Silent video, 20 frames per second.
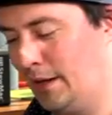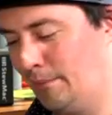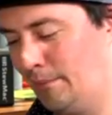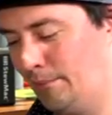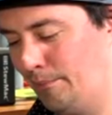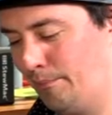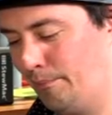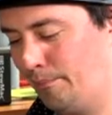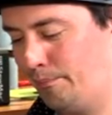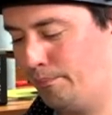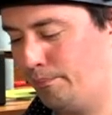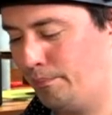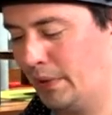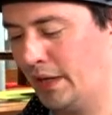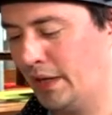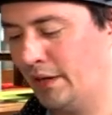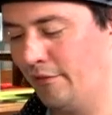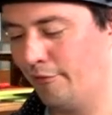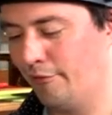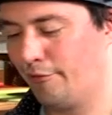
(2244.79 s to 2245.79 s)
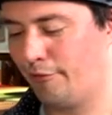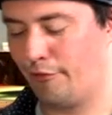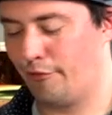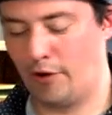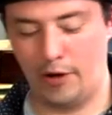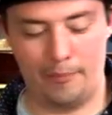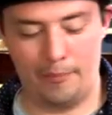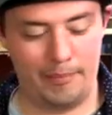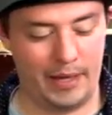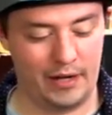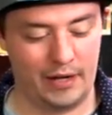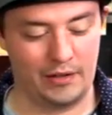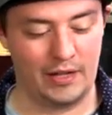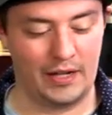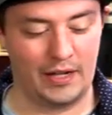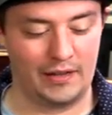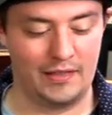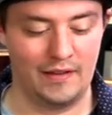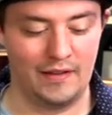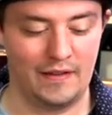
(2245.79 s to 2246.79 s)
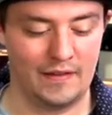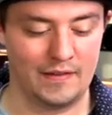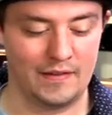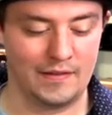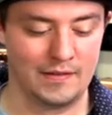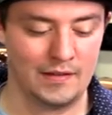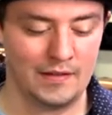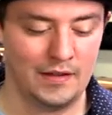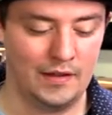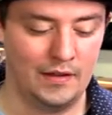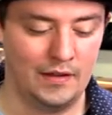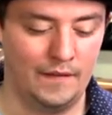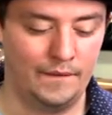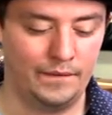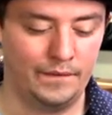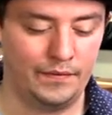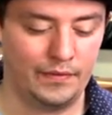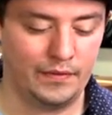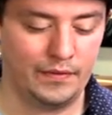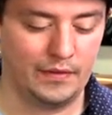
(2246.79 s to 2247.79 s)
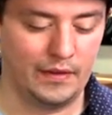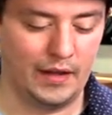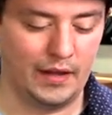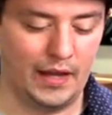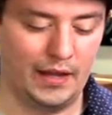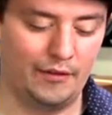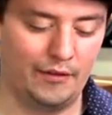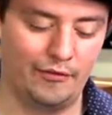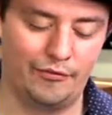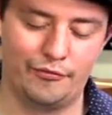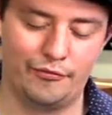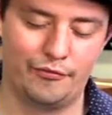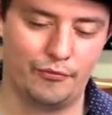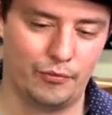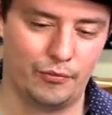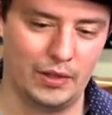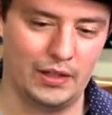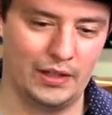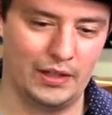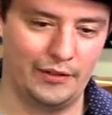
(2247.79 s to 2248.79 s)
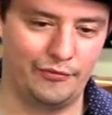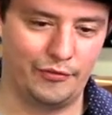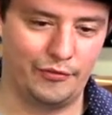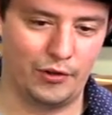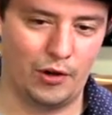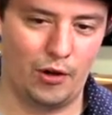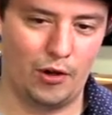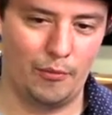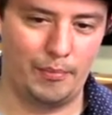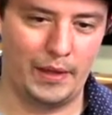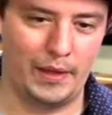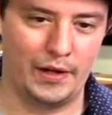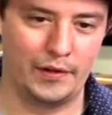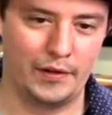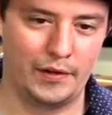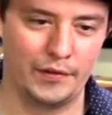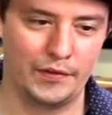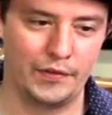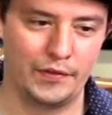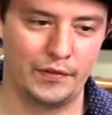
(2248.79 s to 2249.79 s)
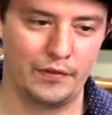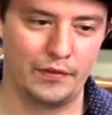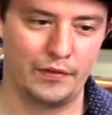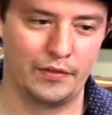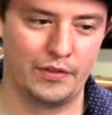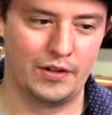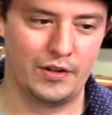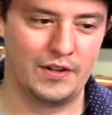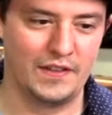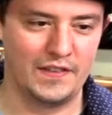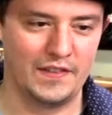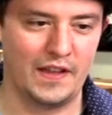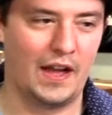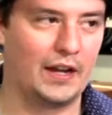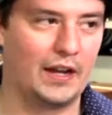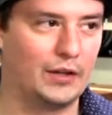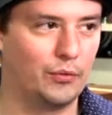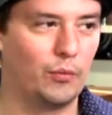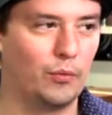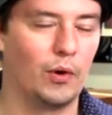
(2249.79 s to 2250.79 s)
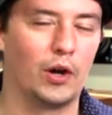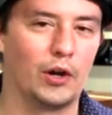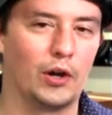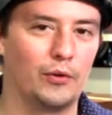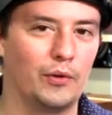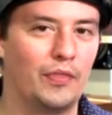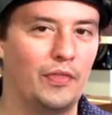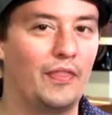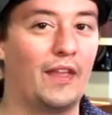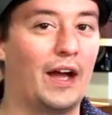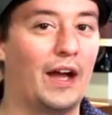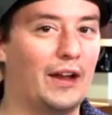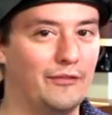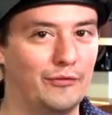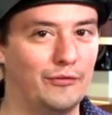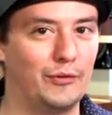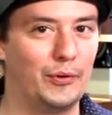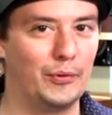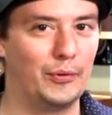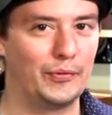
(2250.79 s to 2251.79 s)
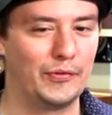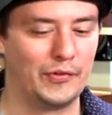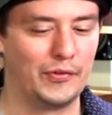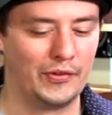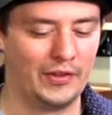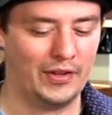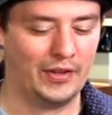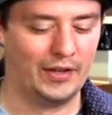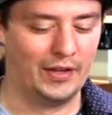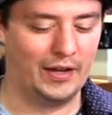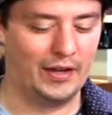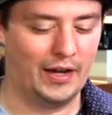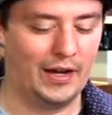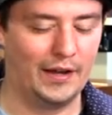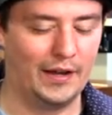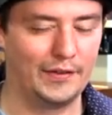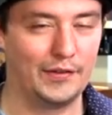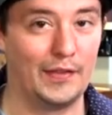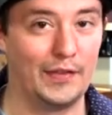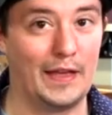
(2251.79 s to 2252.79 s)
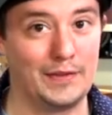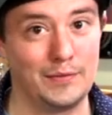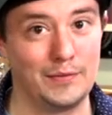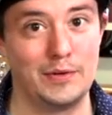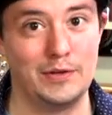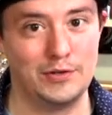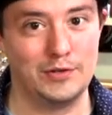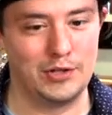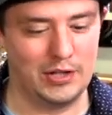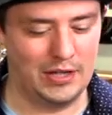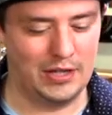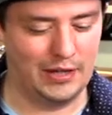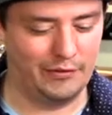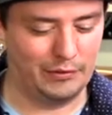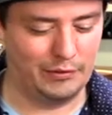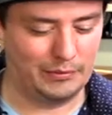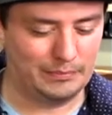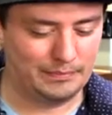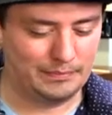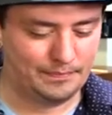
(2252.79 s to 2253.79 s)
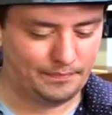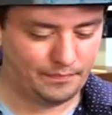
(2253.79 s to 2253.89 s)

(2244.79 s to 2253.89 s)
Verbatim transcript: But for a pedal like this, and really for all pedals, they're designed to work with 9 volts. So that's what you should give them.